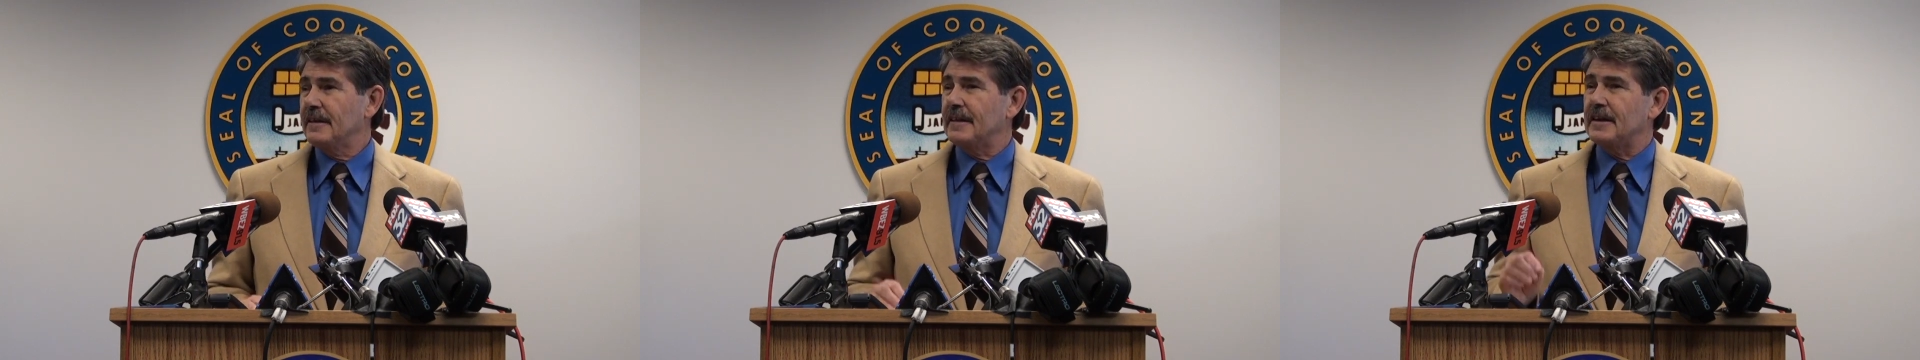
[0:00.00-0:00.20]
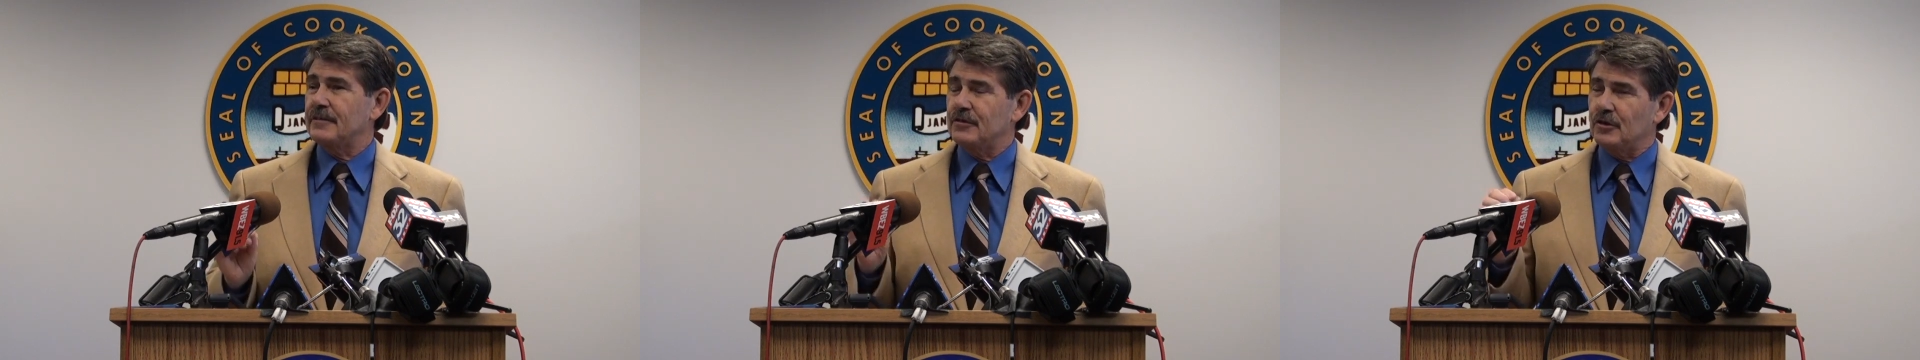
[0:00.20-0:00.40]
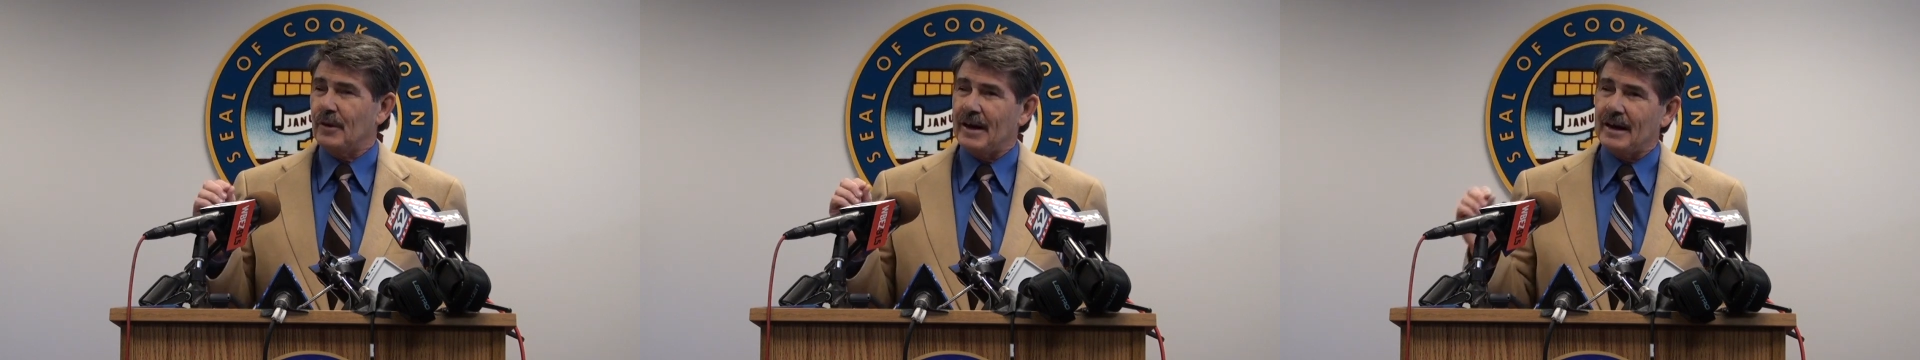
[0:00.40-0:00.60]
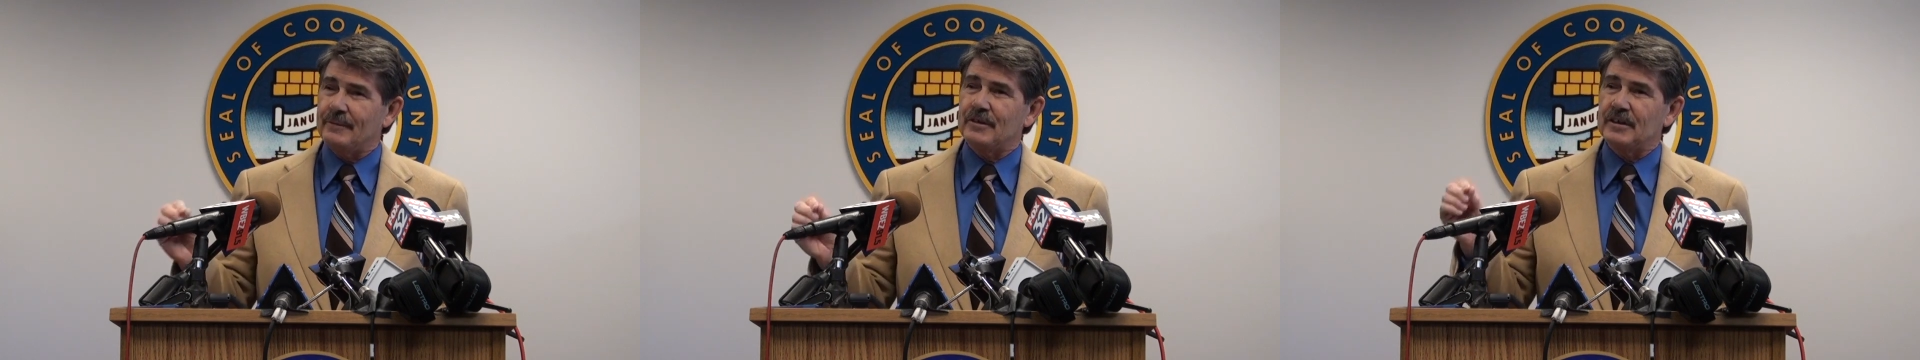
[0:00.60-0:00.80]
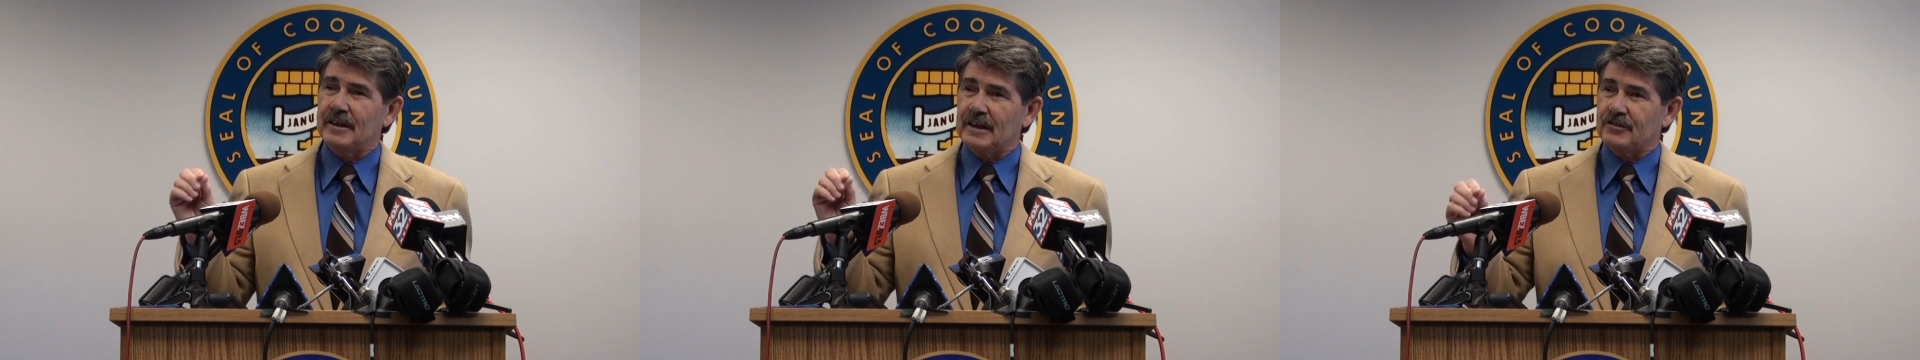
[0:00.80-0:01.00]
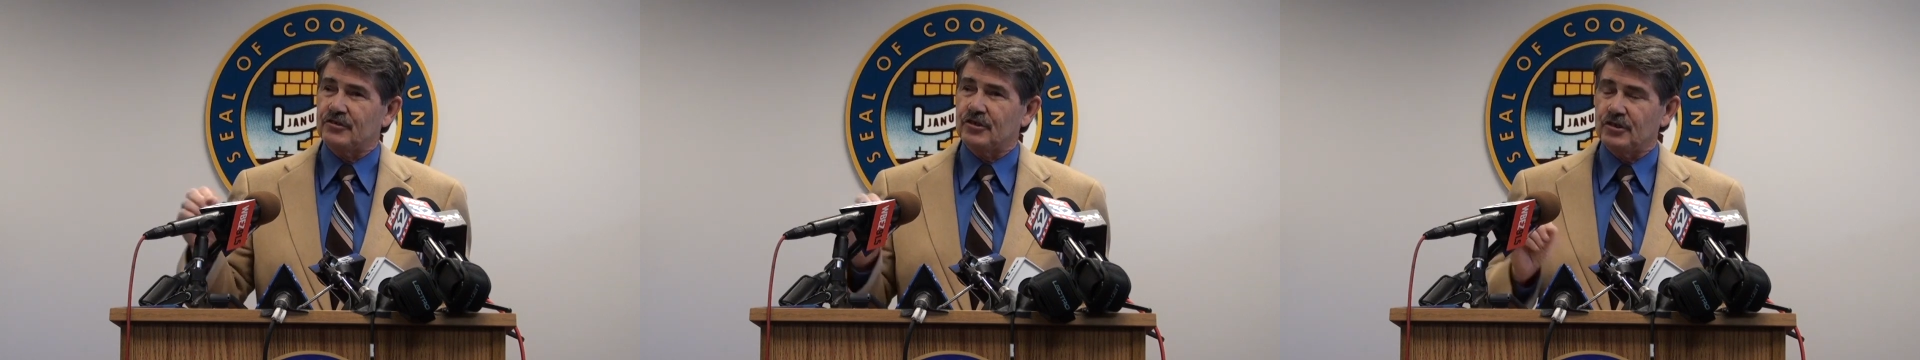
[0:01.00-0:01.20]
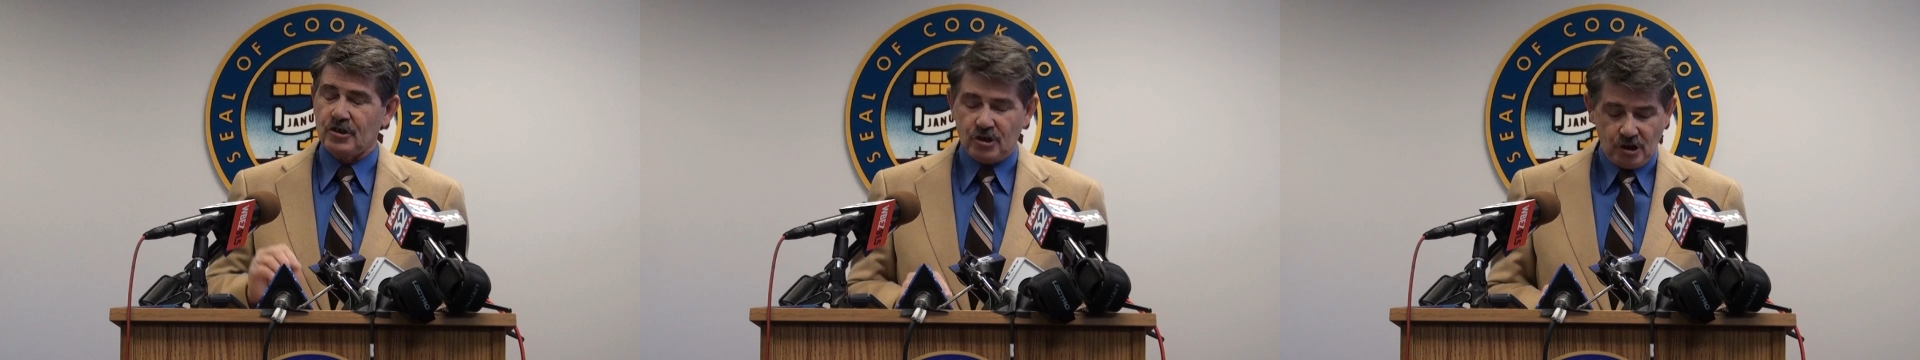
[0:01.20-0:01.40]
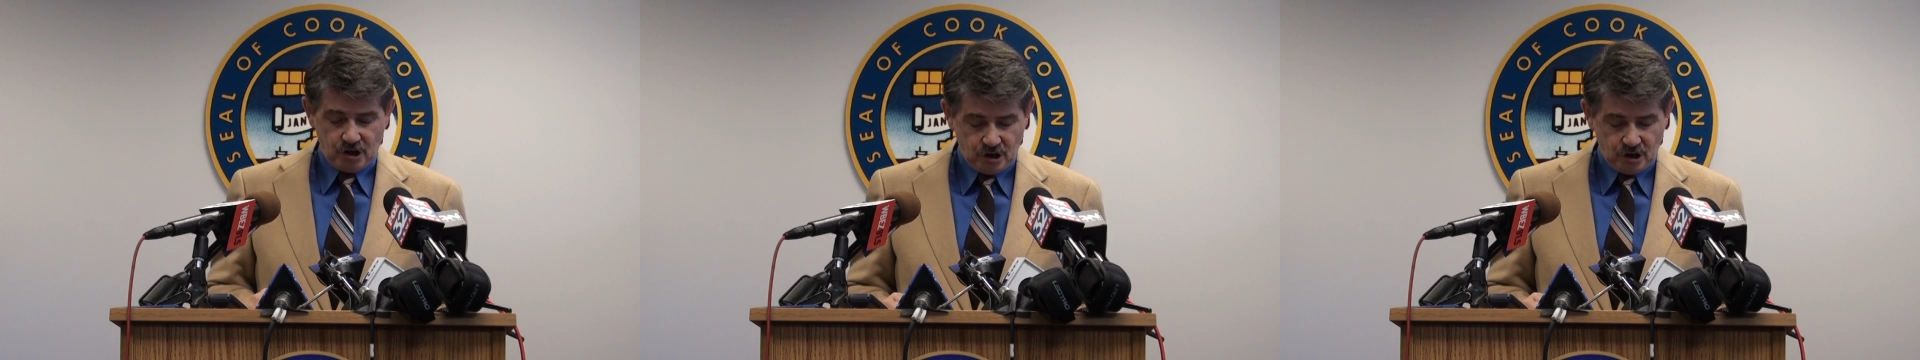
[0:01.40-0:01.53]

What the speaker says: than if you have the election